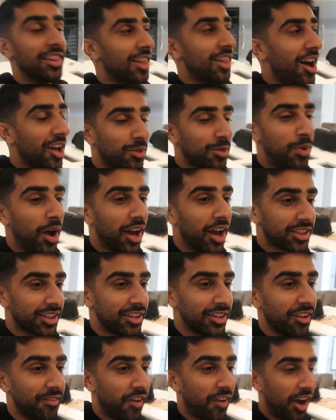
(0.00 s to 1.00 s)
the last
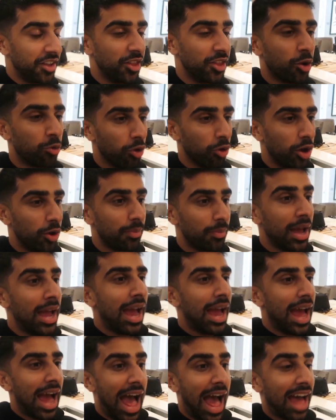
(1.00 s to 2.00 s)
person to find the group
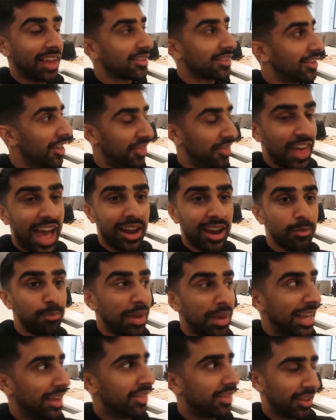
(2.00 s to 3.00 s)
has to
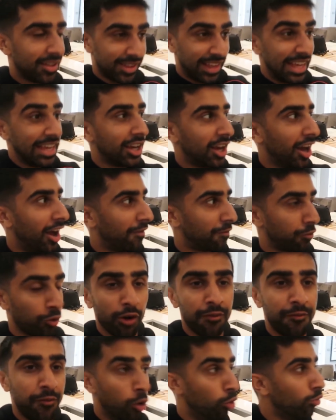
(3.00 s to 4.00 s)
then be the seeker
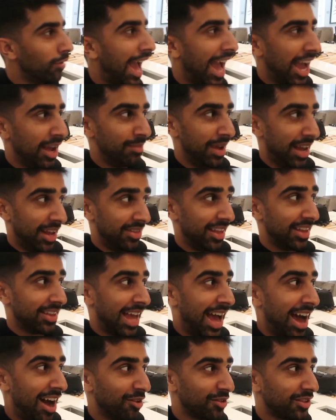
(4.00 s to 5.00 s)
for a full game in
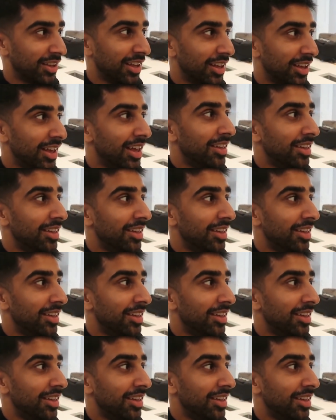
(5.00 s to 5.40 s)
this oh. house.